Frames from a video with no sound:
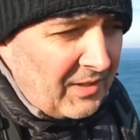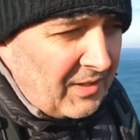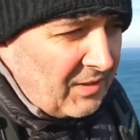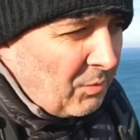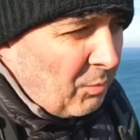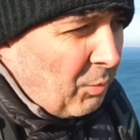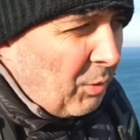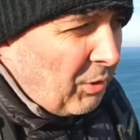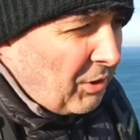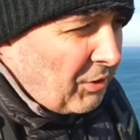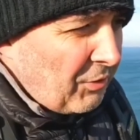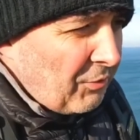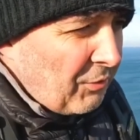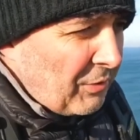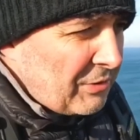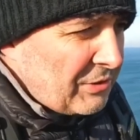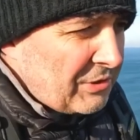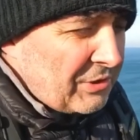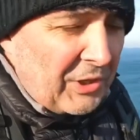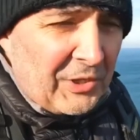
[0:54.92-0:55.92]
walk
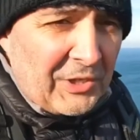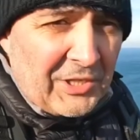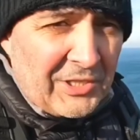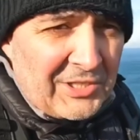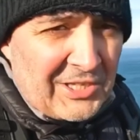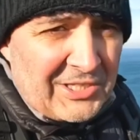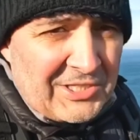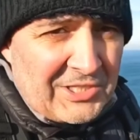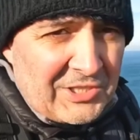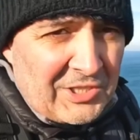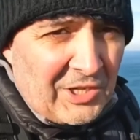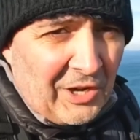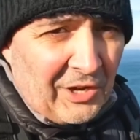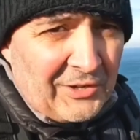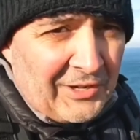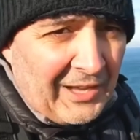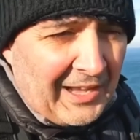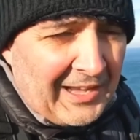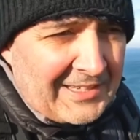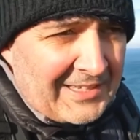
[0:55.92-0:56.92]
across. Now, conditions
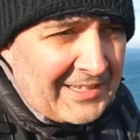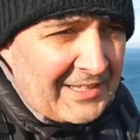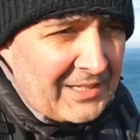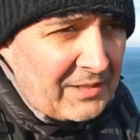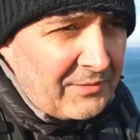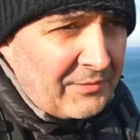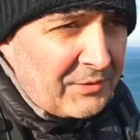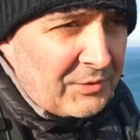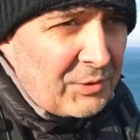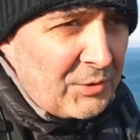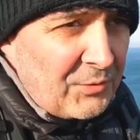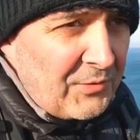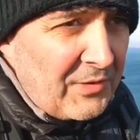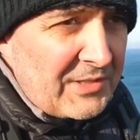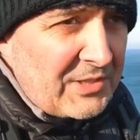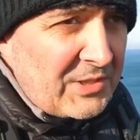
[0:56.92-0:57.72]
aren't ideal for two reasons.